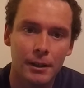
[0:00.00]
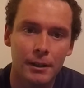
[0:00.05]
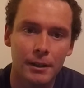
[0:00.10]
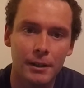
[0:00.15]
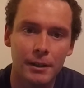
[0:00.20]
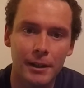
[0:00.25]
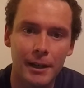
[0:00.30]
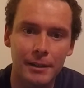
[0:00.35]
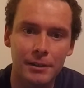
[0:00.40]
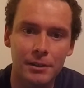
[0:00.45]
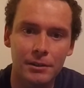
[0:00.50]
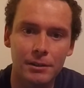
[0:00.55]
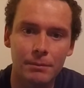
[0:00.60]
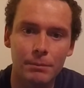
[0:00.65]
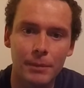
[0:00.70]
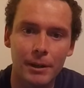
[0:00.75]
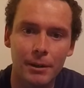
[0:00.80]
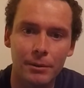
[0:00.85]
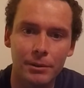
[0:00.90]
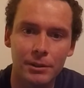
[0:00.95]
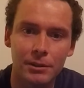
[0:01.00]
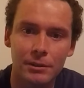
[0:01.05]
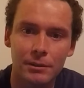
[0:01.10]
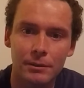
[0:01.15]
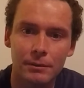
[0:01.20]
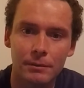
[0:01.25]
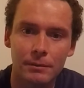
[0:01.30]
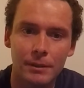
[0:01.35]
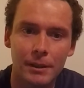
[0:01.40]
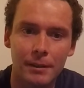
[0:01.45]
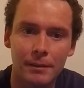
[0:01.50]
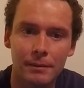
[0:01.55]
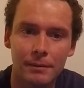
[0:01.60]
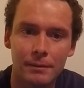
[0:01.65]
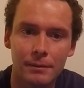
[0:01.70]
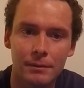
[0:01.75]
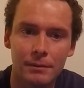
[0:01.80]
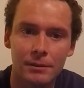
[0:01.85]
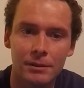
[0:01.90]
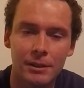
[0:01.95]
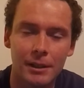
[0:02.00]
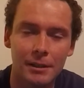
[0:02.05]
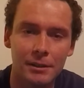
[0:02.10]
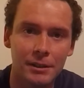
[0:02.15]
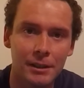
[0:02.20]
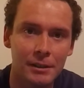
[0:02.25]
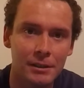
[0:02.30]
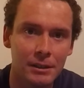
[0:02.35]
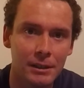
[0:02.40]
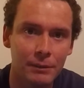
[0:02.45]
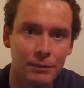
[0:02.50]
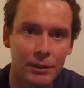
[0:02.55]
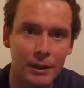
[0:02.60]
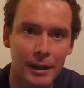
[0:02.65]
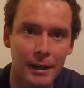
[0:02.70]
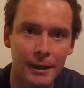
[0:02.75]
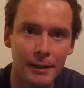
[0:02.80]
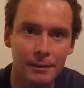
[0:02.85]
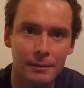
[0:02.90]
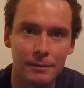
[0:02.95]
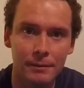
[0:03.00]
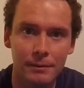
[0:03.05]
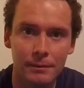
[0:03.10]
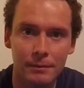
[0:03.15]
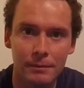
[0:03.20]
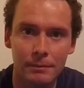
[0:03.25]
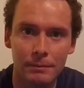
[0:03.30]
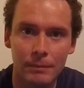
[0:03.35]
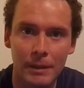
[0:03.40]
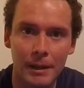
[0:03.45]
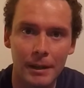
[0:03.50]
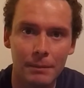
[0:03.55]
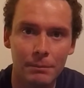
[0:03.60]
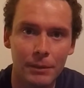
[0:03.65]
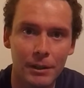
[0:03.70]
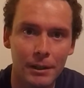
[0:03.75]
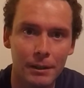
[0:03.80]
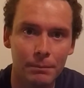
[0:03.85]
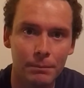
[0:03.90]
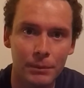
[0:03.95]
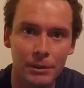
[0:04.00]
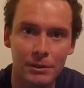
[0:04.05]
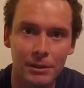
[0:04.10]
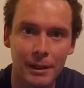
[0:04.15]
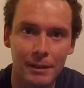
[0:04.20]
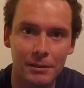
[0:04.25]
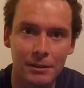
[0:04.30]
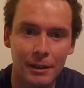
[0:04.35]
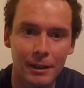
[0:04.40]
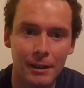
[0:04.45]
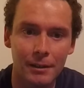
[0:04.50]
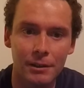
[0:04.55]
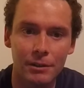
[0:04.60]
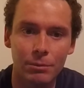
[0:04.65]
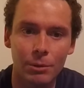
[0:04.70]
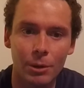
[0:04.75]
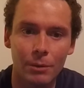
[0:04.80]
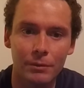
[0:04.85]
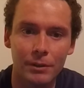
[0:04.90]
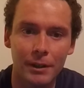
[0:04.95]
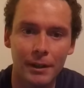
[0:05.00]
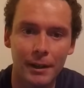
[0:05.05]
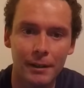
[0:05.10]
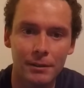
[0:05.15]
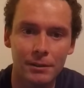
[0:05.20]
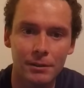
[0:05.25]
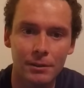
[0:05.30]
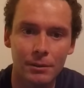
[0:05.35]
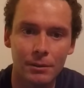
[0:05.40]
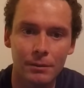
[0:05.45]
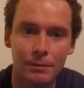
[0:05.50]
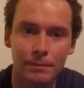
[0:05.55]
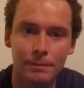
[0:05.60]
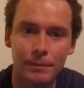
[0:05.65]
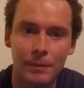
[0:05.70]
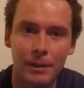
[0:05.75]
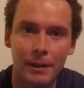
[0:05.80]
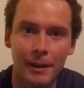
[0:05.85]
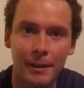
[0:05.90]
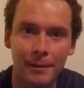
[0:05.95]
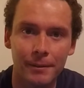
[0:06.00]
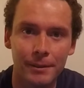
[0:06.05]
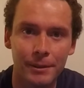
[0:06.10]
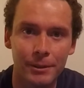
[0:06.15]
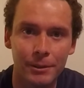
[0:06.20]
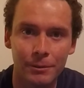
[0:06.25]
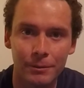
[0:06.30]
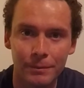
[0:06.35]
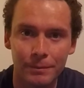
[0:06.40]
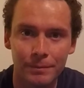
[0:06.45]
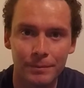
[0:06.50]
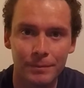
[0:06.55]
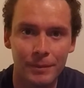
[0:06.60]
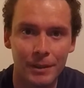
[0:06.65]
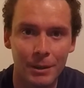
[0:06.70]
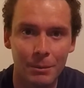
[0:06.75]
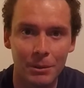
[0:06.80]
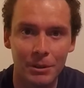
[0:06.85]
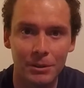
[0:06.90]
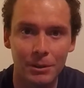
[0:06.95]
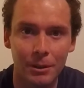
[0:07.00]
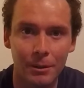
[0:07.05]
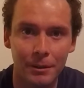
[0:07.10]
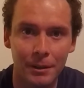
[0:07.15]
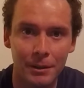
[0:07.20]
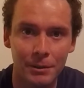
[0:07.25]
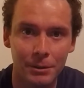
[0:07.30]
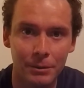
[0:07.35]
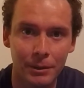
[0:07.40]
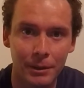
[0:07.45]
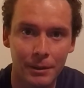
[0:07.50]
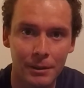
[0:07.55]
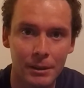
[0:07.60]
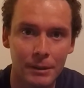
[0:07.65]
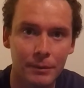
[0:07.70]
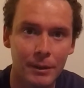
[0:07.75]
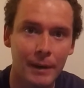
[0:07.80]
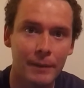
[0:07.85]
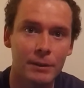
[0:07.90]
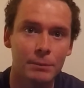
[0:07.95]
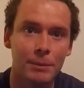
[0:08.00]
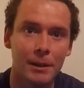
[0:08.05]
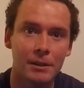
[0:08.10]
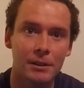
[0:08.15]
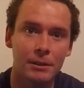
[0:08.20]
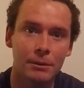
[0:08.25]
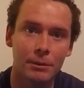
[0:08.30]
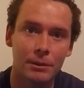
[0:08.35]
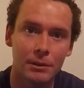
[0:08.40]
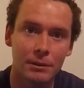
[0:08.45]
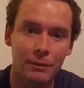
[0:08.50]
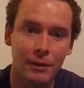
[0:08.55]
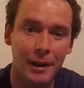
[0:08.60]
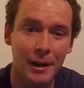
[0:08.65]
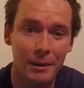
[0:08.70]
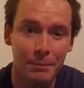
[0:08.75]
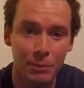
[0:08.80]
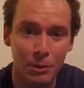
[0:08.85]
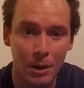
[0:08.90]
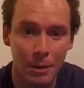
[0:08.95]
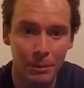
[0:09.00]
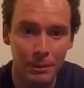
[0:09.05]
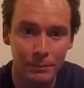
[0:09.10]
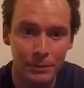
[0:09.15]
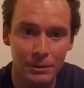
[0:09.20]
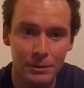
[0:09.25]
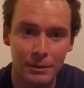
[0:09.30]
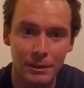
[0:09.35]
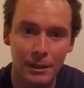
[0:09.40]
He catches a mouse that says he hasn't even ate any meat besides that in 12 days, so I don't know how much longer he's really going to survive, especially with his fire problems.